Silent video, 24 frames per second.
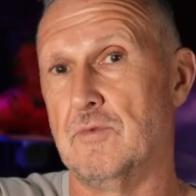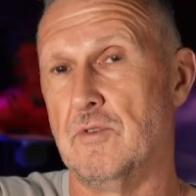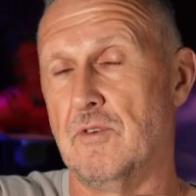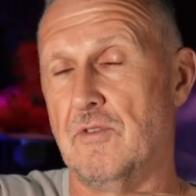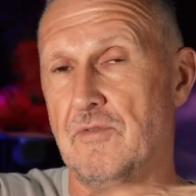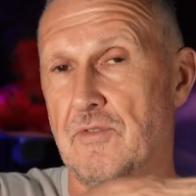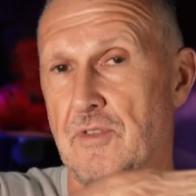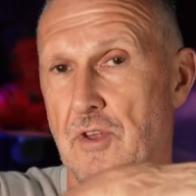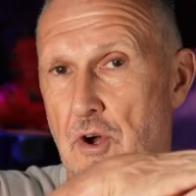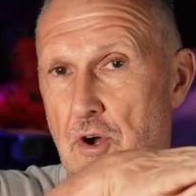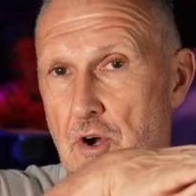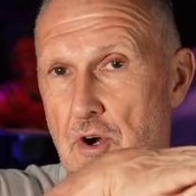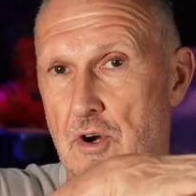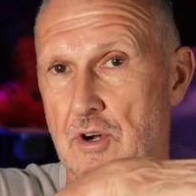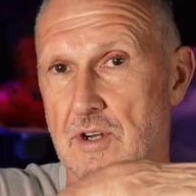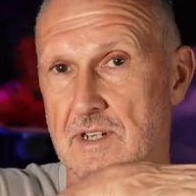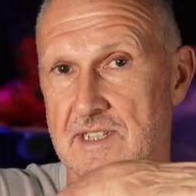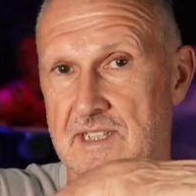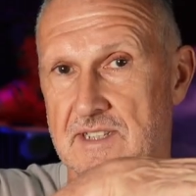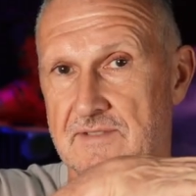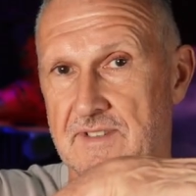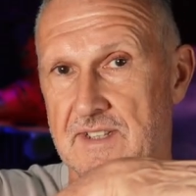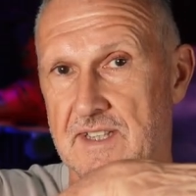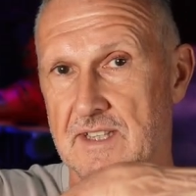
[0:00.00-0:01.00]
move the
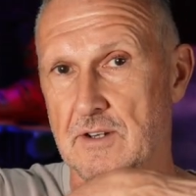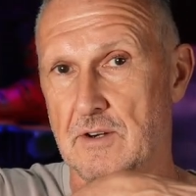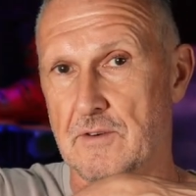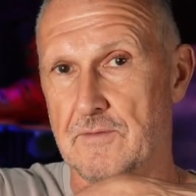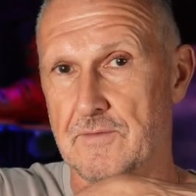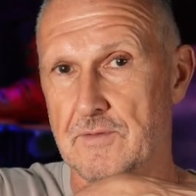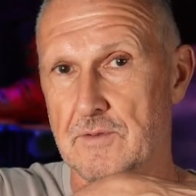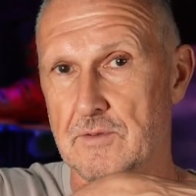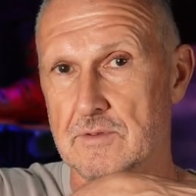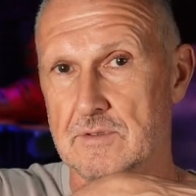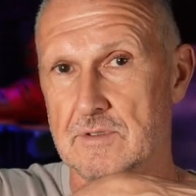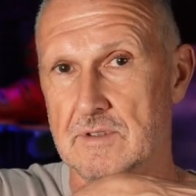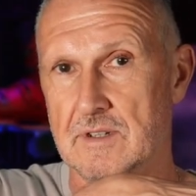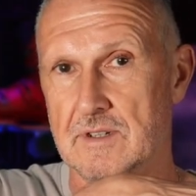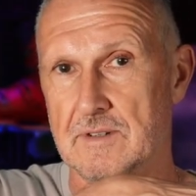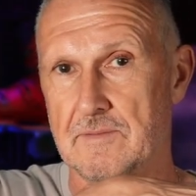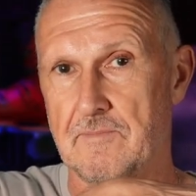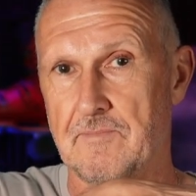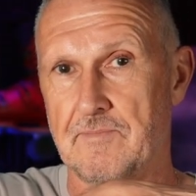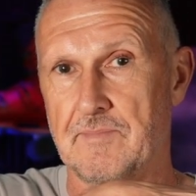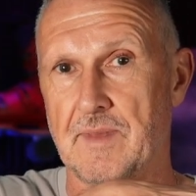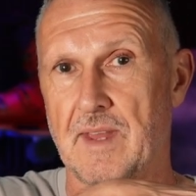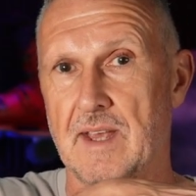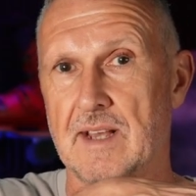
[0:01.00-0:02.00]
earth with your foot,
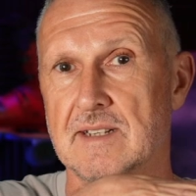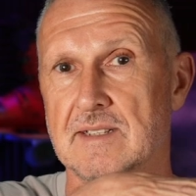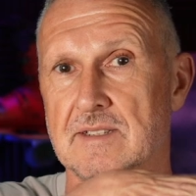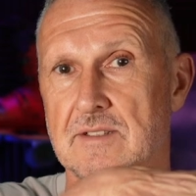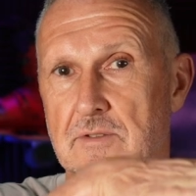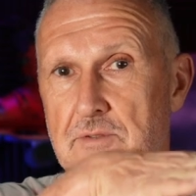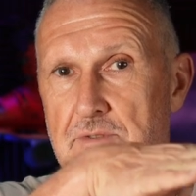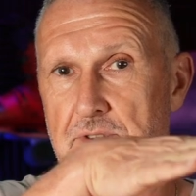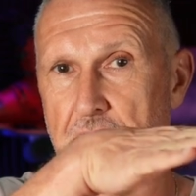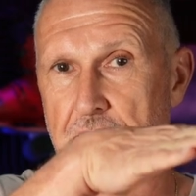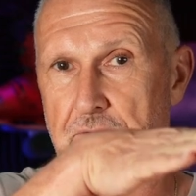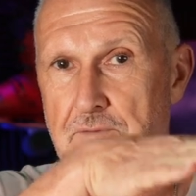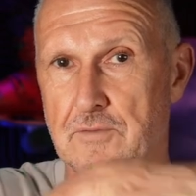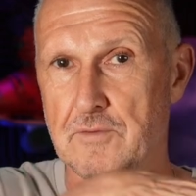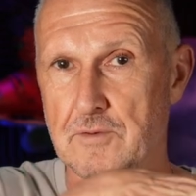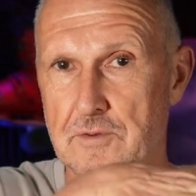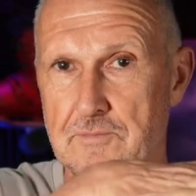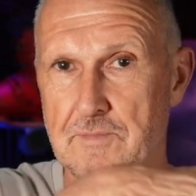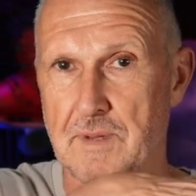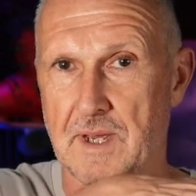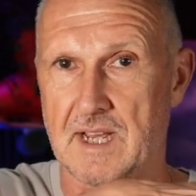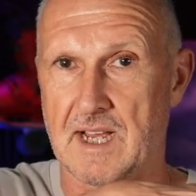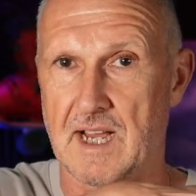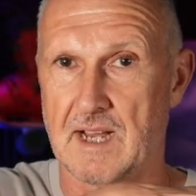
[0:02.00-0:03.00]
so the
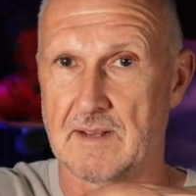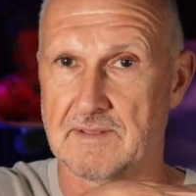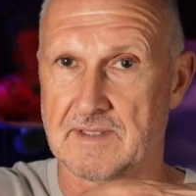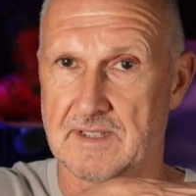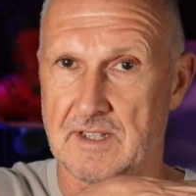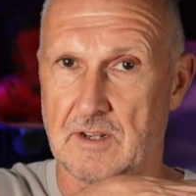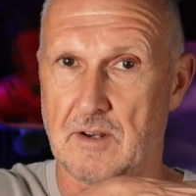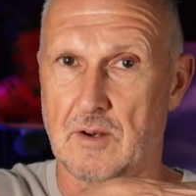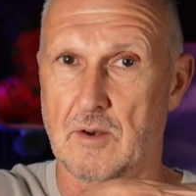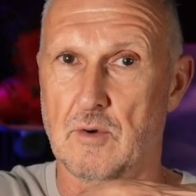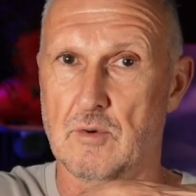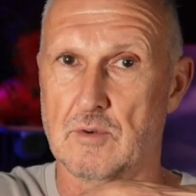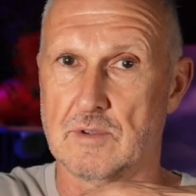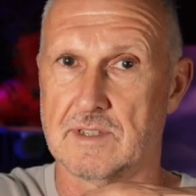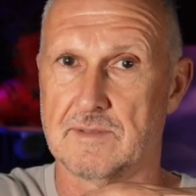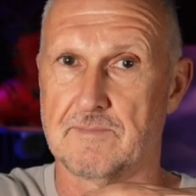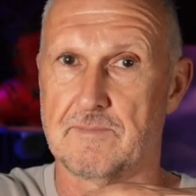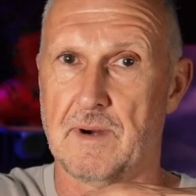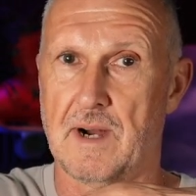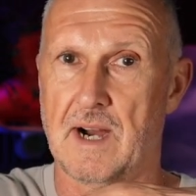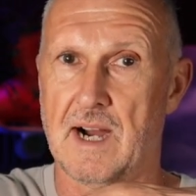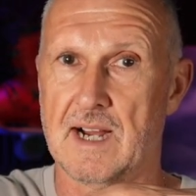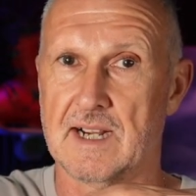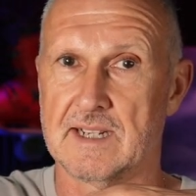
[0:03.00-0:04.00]
foot becomes the closed
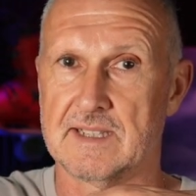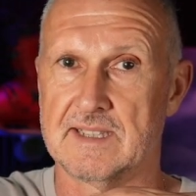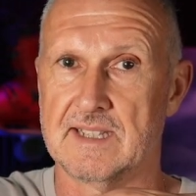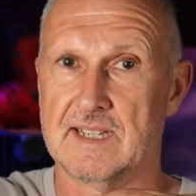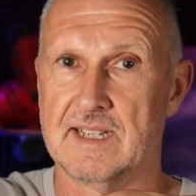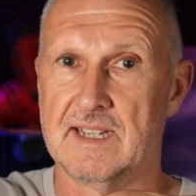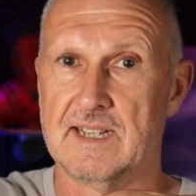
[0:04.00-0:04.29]
part,